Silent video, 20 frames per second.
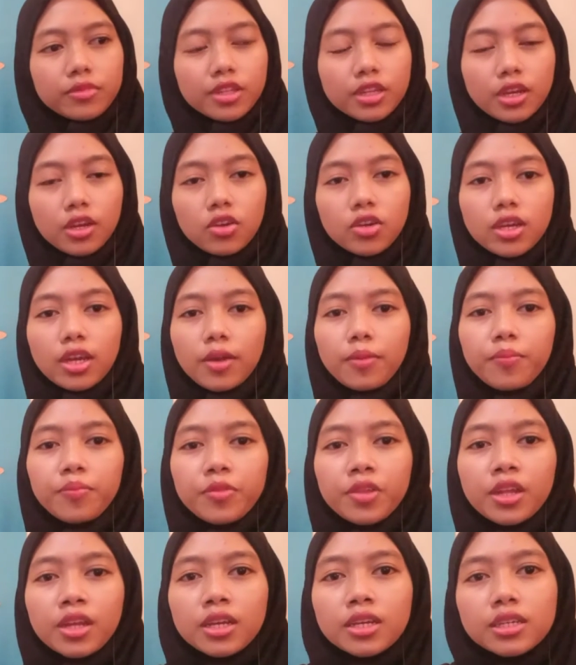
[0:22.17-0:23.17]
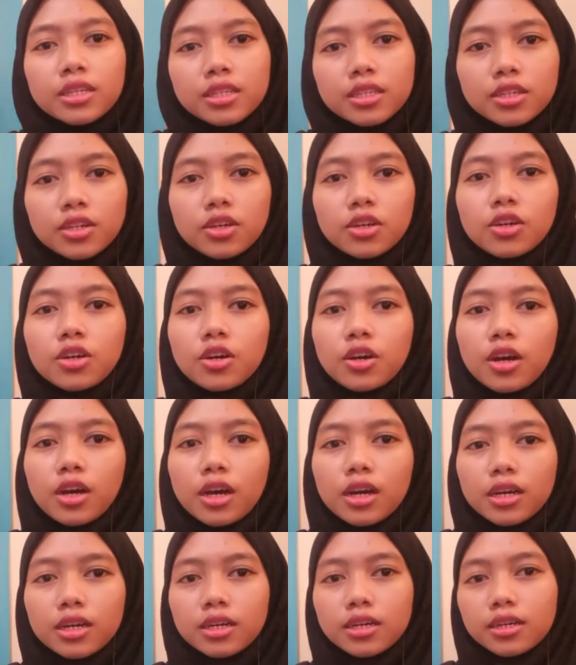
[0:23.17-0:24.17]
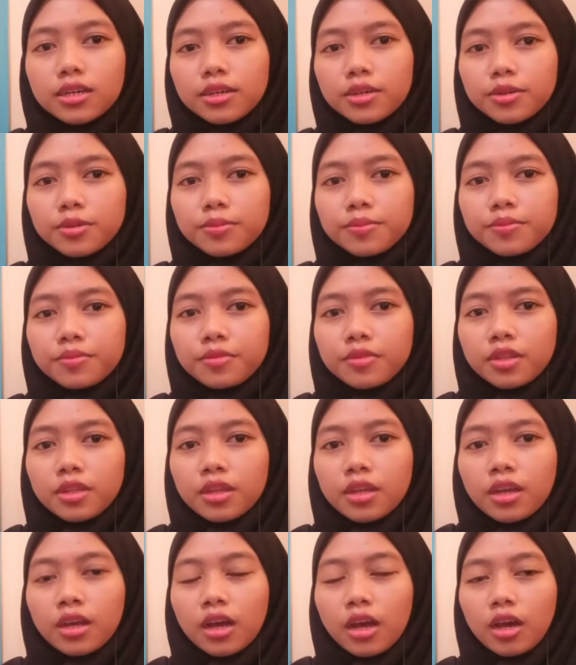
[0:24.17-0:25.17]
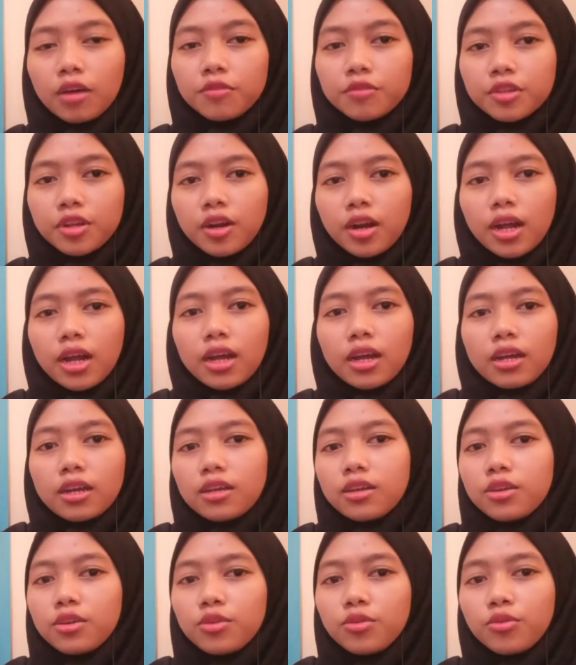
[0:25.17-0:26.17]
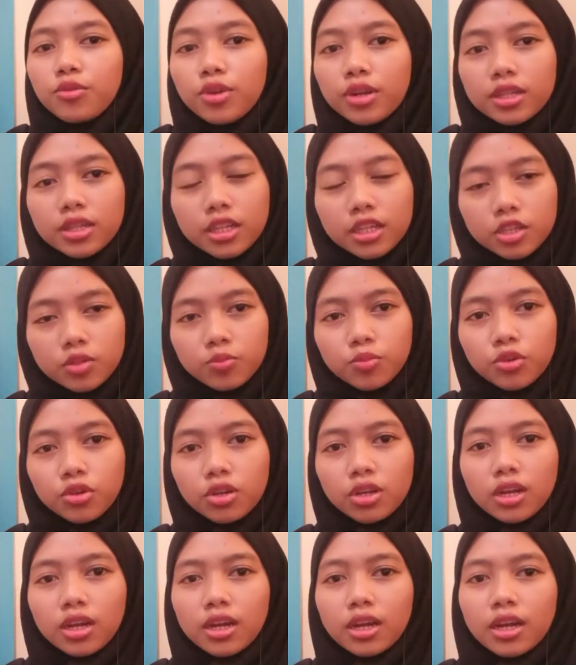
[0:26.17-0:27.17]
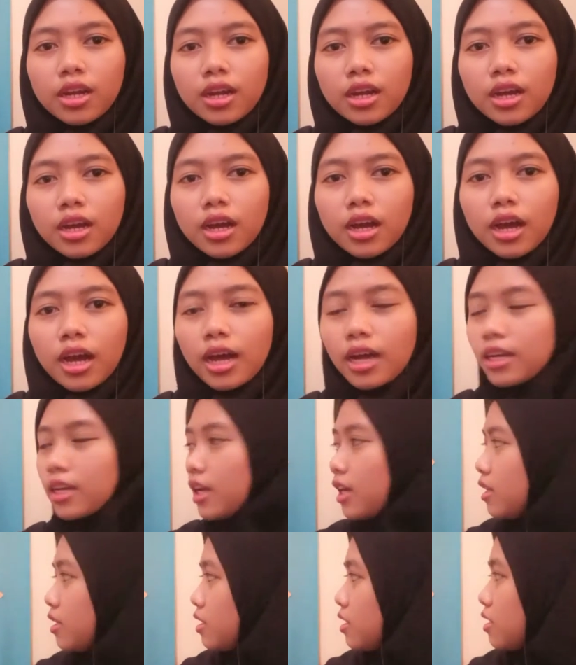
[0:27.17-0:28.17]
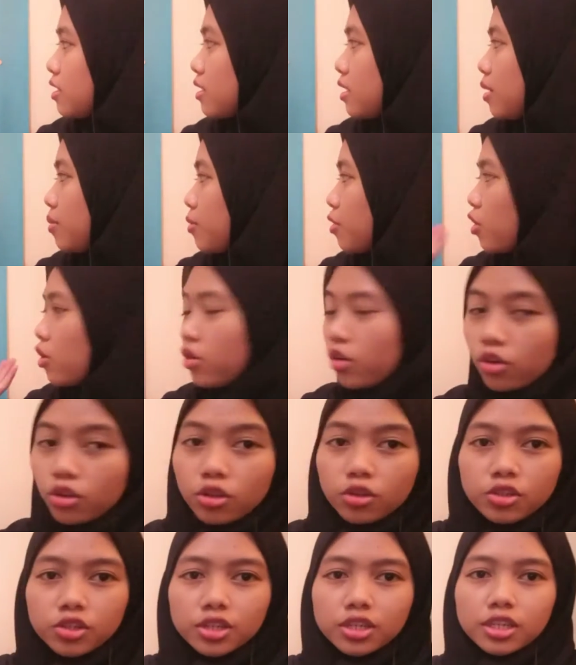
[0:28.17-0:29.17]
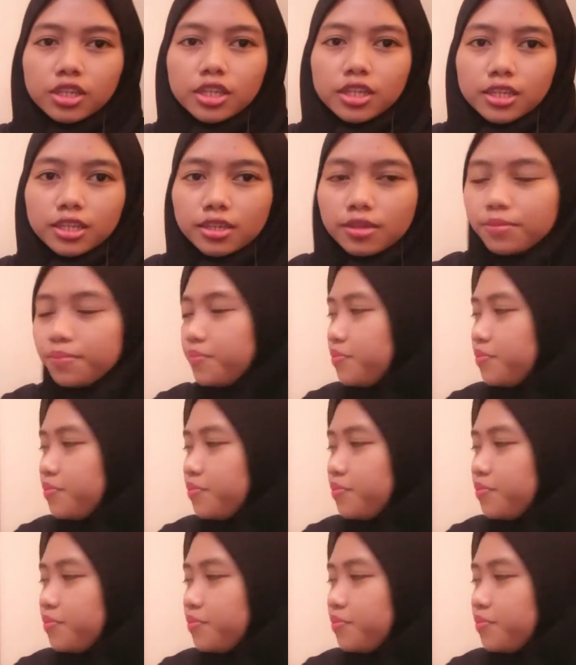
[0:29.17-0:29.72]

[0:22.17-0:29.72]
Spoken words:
Okay, so after I read this book, I get some conclusion here.